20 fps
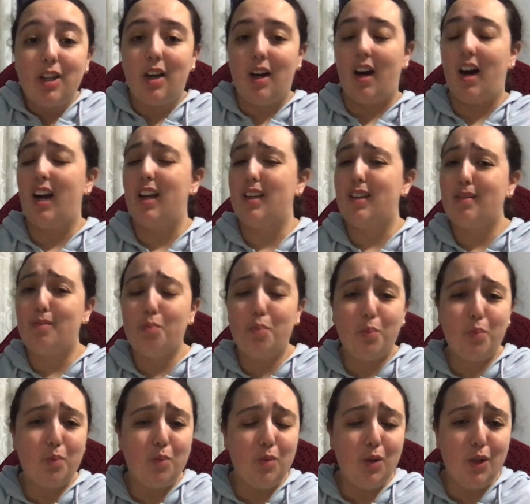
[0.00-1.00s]
I
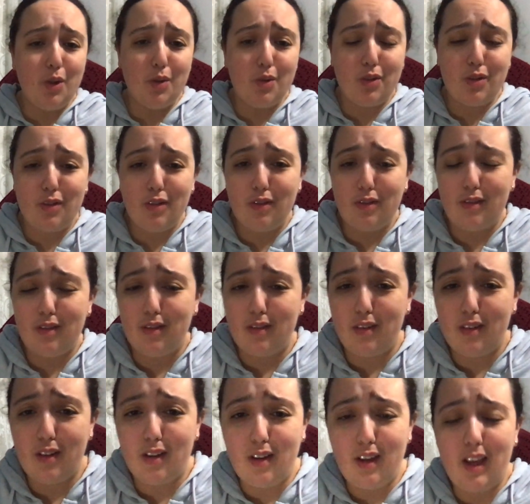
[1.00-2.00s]
used
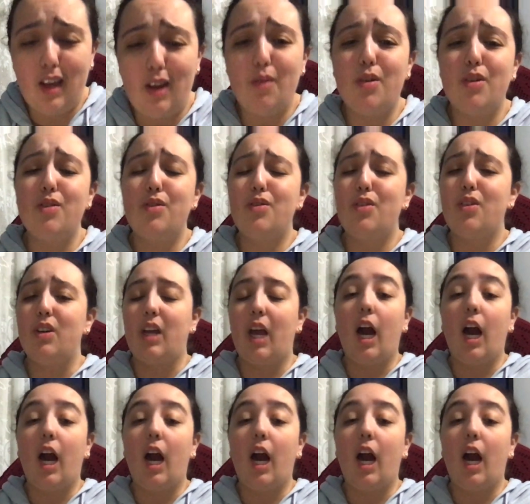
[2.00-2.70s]
hero's journey.